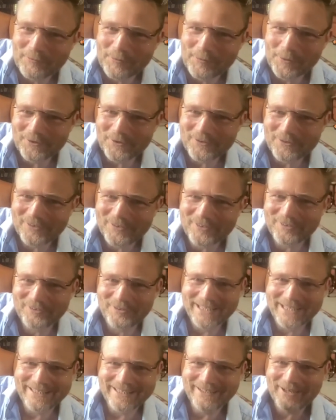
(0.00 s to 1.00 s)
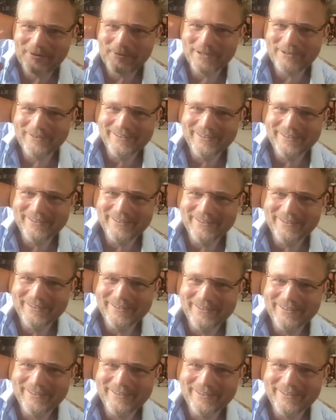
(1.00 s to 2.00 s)
You know where he's uh, Leonardo
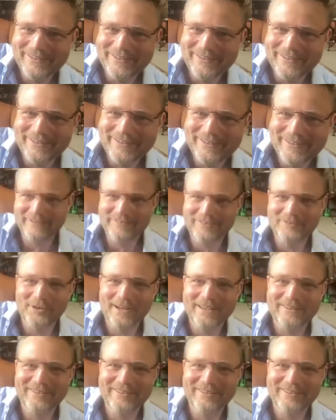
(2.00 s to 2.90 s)
DiCaprio is addressing all of the